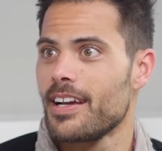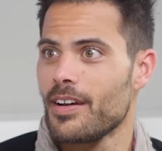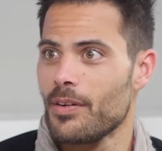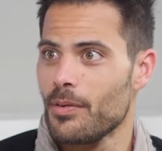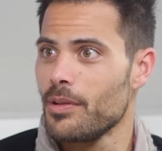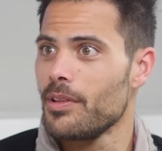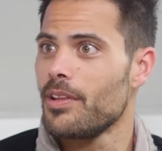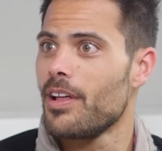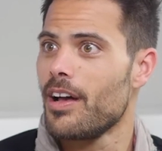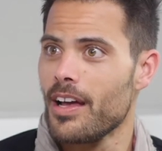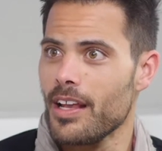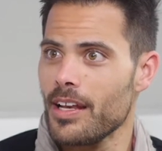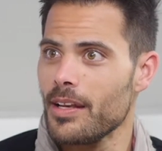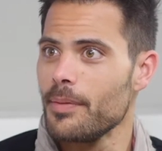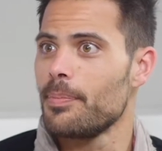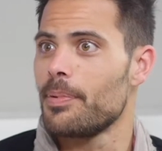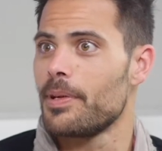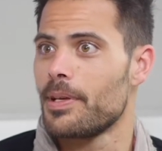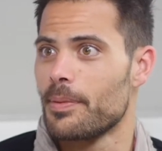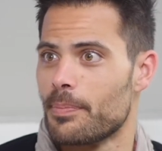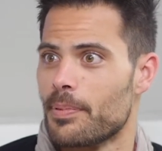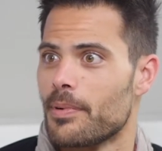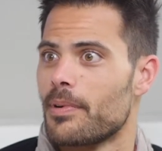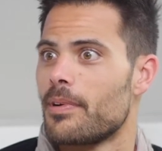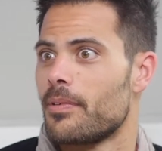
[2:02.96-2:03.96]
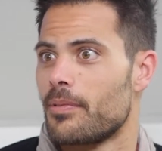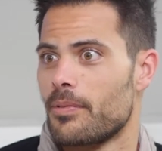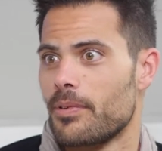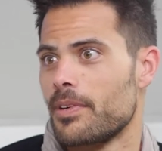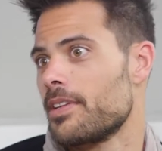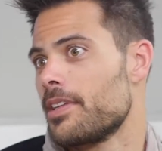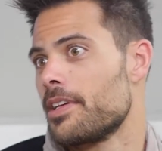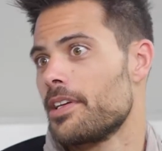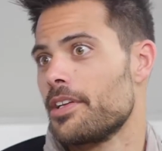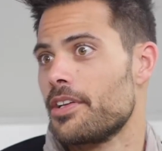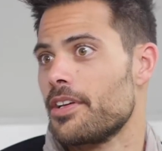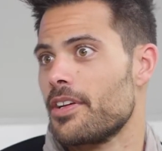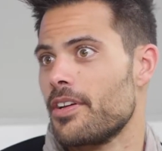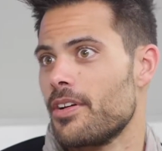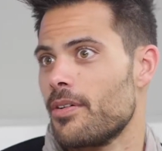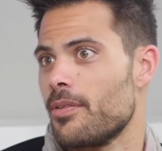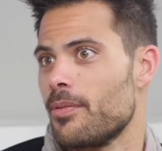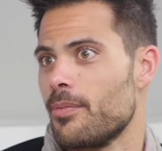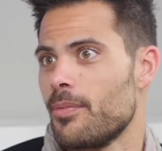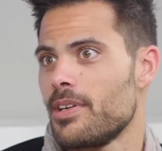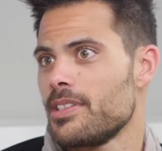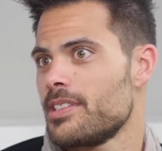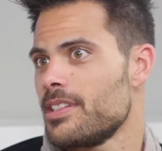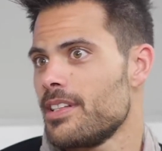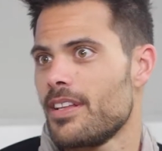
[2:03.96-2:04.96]
how a lot of people really do. It
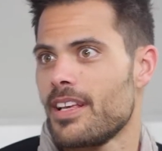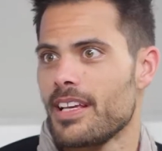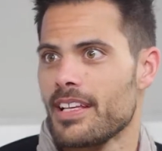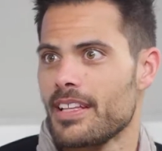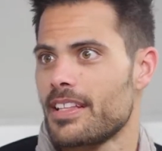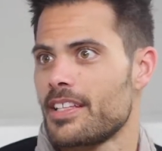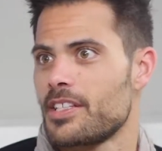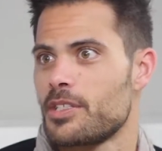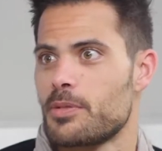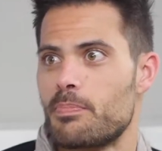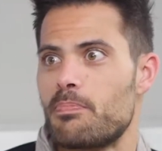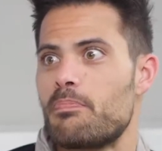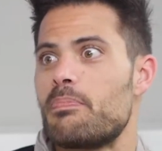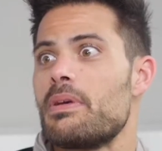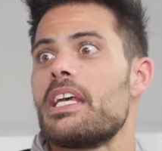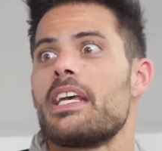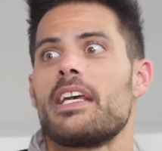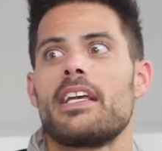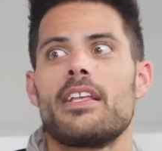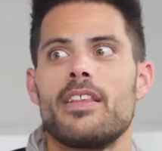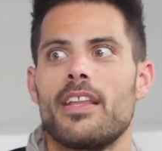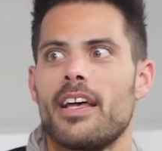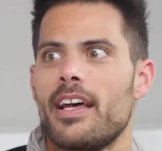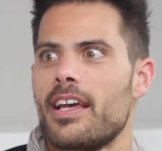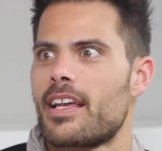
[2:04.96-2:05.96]
wasn't like this big,